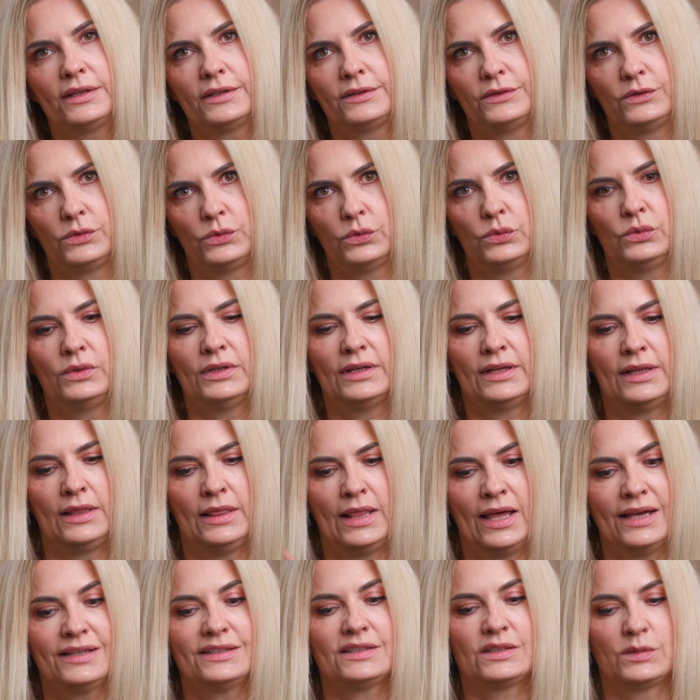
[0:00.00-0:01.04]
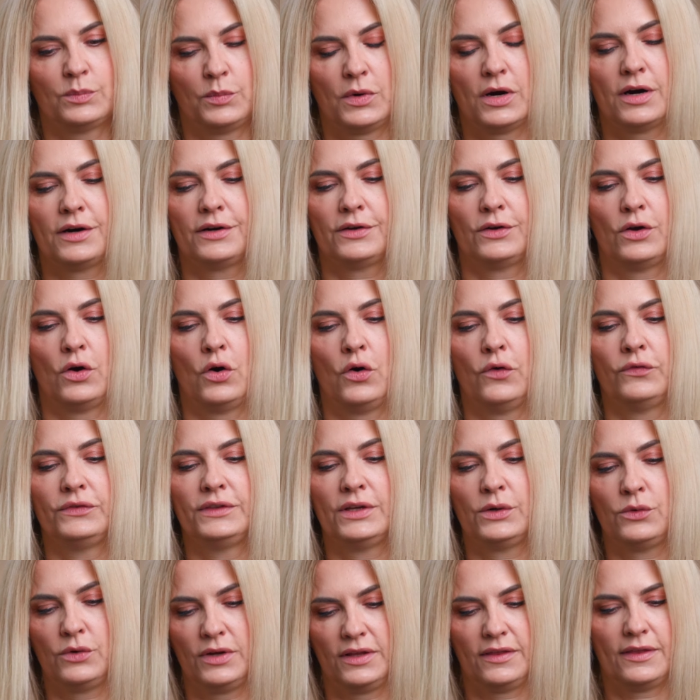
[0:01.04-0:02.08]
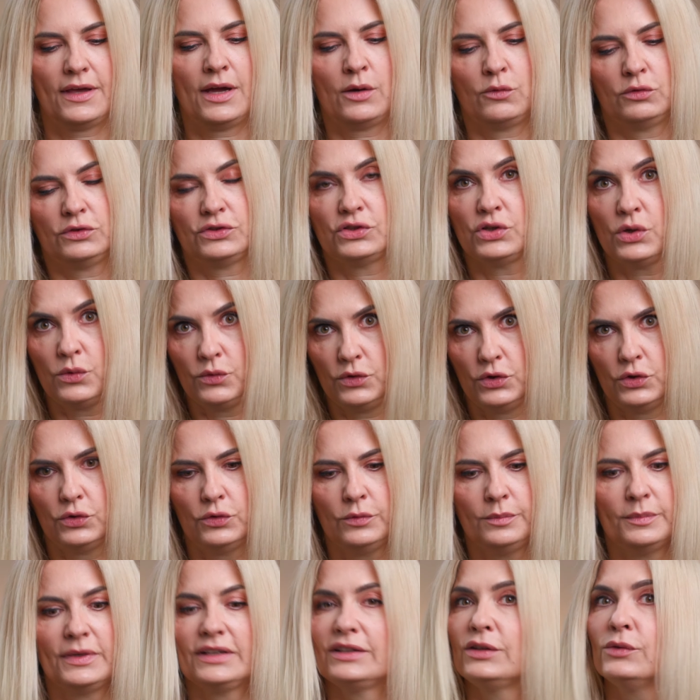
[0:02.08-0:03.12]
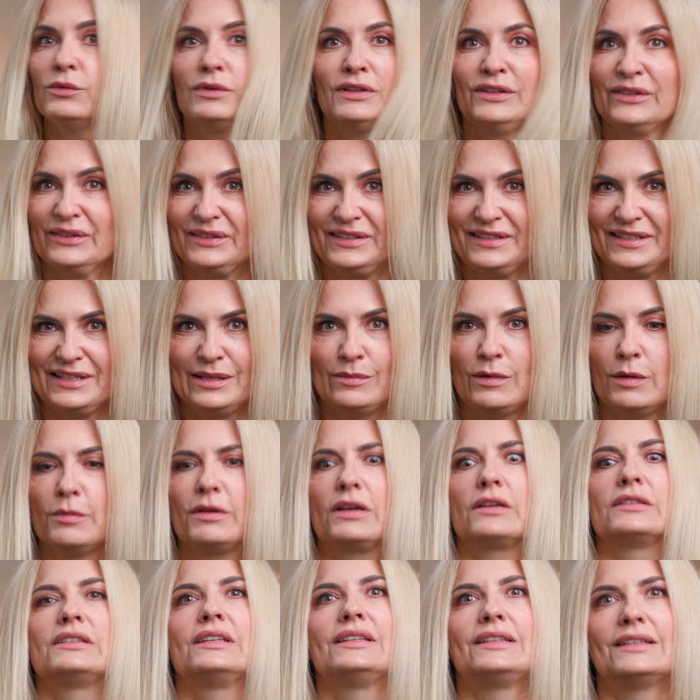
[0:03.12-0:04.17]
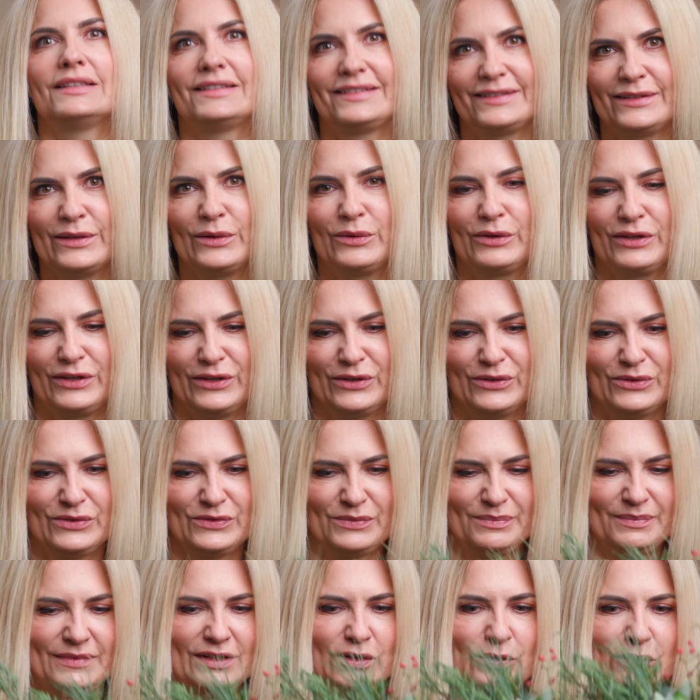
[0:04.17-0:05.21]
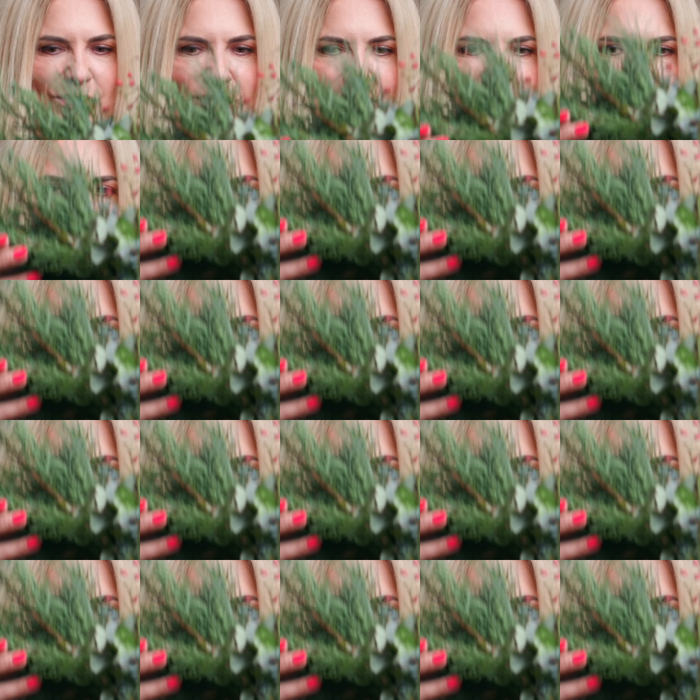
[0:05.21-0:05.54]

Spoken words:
through the last part of the wreath, I will show you, but you will not see me because it is so huge. Look.